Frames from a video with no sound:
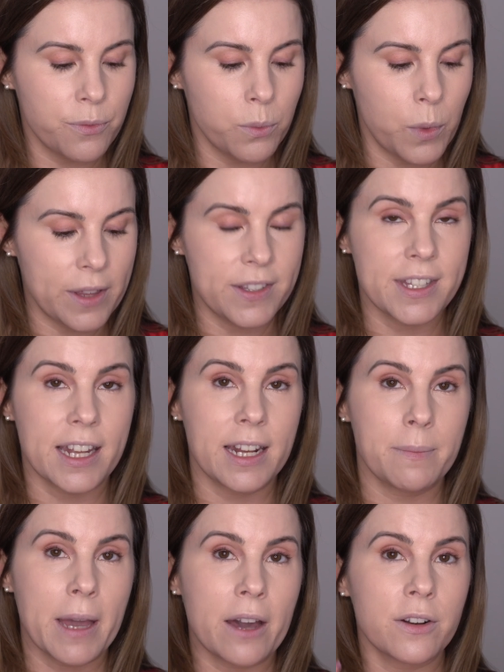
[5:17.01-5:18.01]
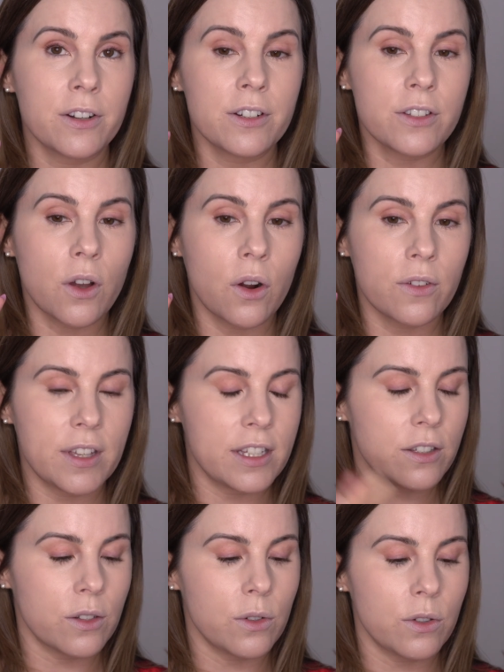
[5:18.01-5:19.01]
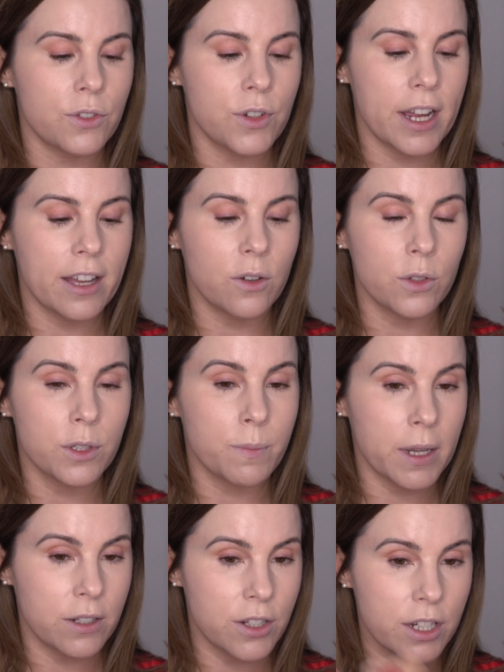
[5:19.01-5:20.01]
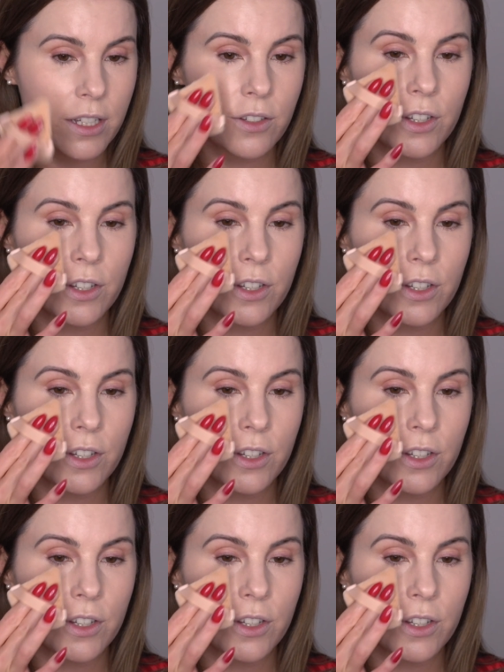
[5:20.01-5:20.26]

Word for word: with setting powders are these little triangle sponges.